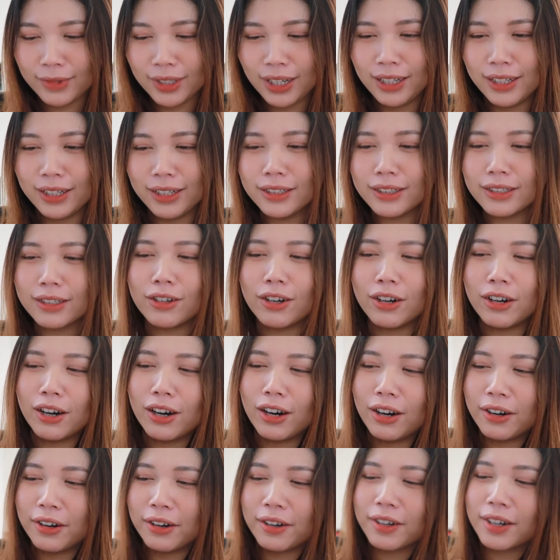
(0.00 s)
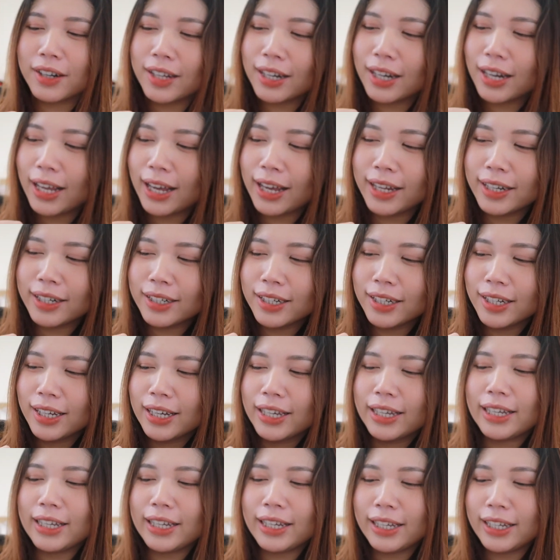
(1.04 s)
This called HOLLYLAND,
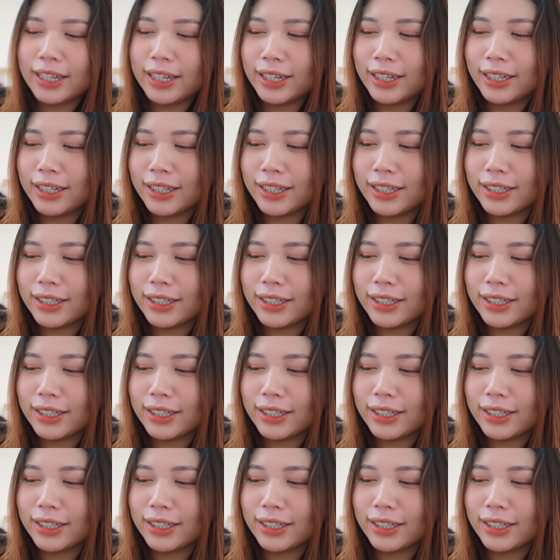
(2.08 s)
and